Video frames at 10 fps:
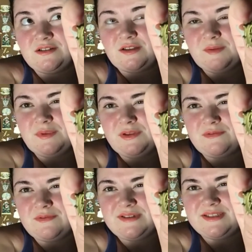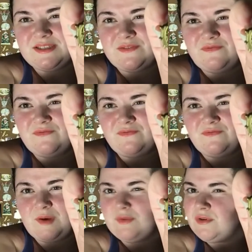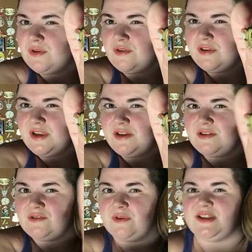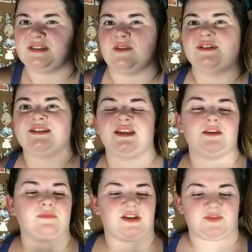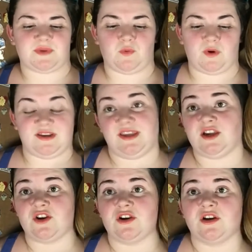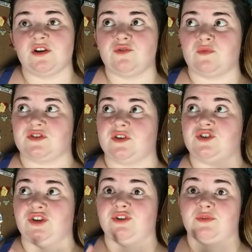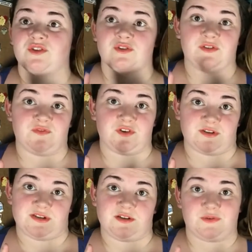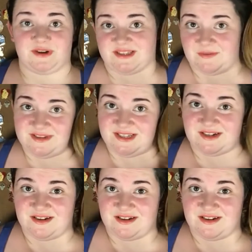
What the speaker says: I believe it was February 2017, because my 1 year was on January 31st, 2017.